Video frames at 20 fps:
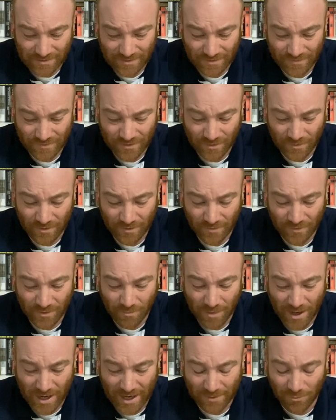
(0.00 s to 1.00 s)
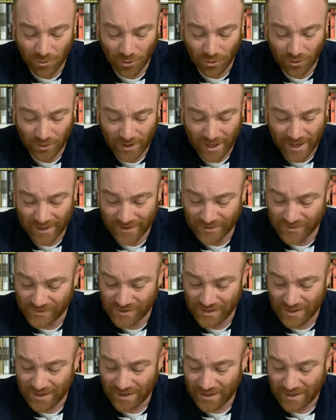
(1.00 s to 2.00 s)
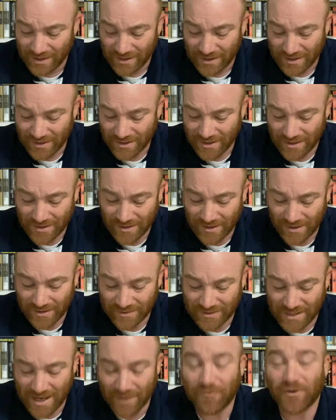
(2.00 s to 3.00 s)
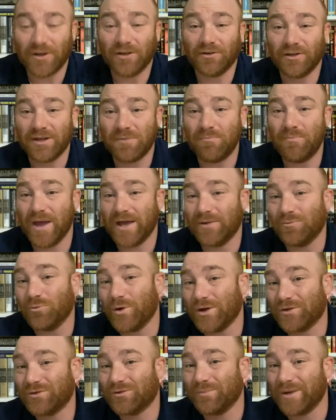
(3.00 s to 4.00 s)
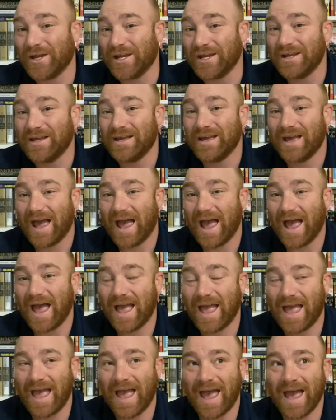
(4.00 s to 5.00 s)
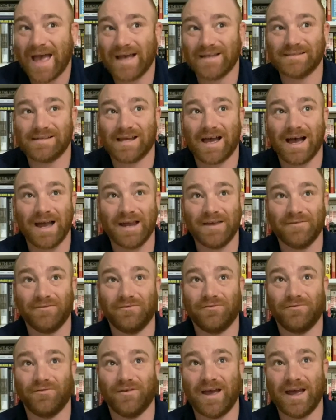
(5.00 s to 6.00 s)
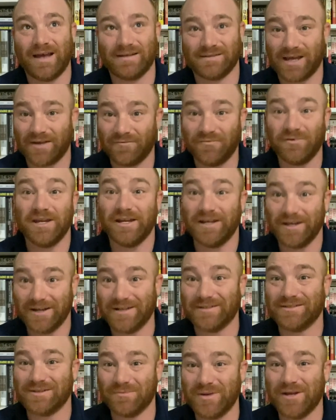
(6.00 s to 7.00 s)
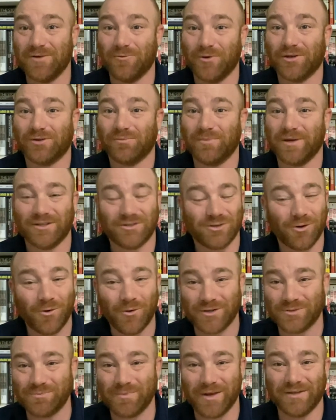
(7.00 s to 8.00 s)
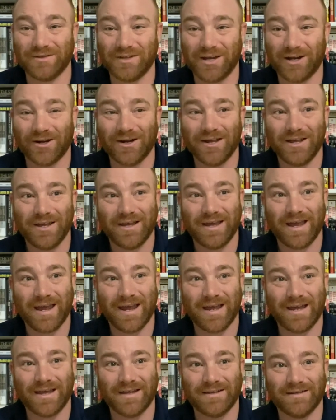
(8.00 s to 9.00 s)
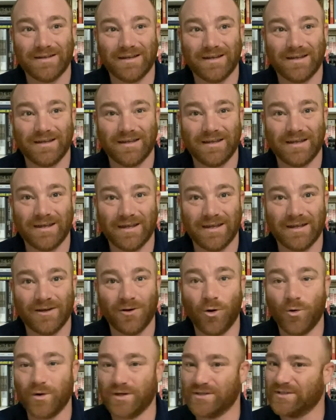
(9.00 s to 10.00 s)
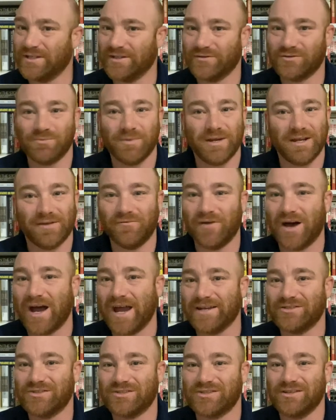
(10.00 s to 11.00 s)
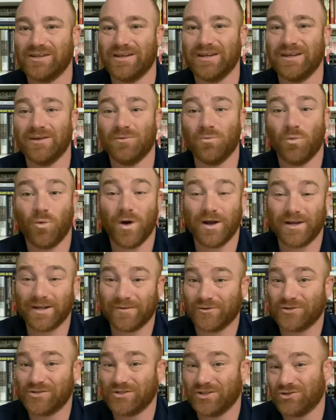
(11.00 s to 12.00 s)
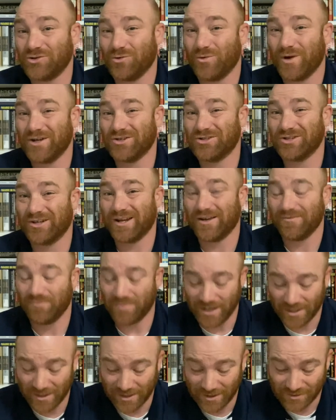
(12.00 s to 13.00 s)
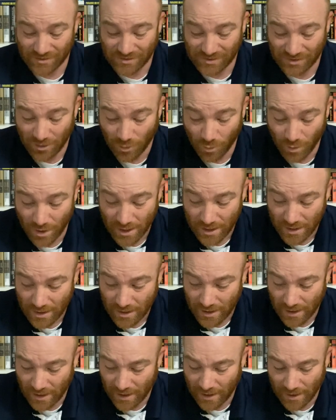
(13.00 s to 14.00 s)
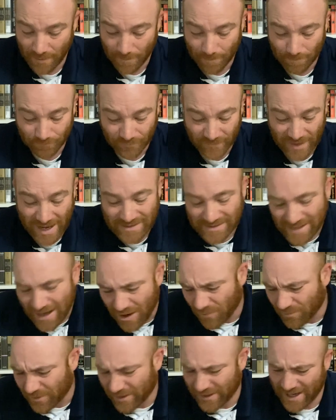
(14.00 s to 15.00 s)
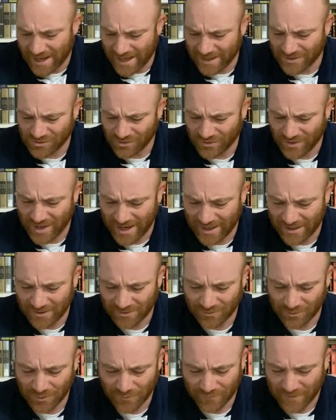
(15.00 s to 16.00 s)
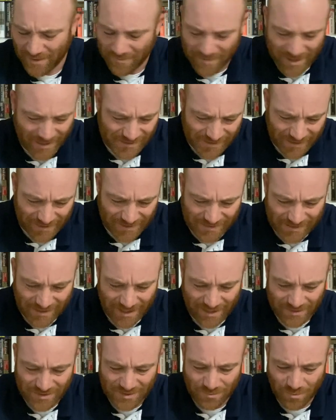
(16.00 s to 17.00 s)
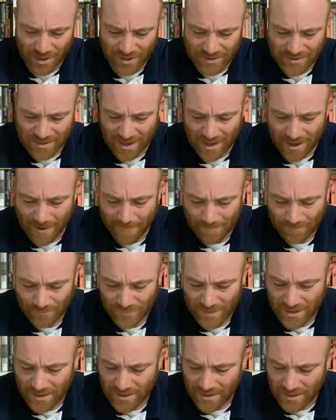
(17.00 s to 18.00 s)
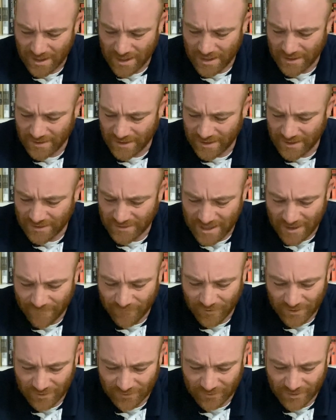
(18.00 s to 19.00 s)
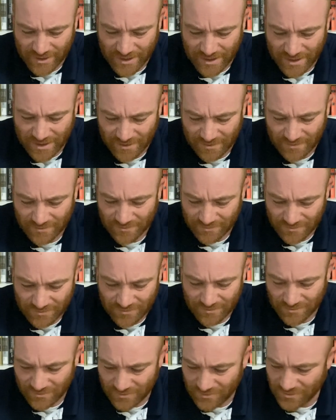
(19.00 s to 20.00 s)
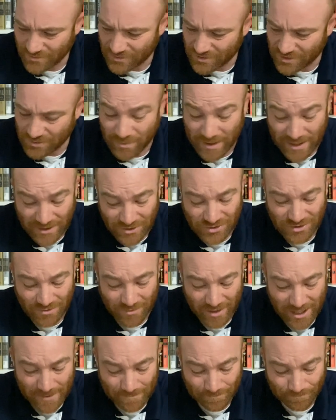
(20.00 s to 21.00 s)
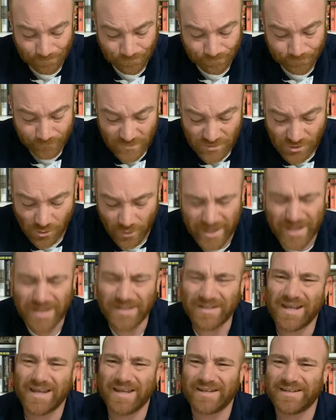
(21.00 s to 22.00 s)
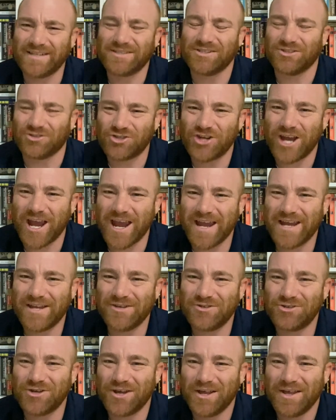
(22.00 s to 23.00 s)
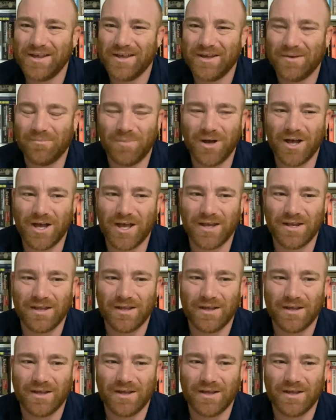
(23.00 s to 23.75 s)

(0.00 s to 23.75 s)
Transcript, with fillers: the, the Bible has definitely been with me as I've, as I've needed it to be with me. It's always been there. And it, it always gives me advice in whatever situation I've been in. So um, that's how I'm going to answer that. I don't know if that makes any sense, but uh, It, it definitely speaks to me. So it, it doesn't change, but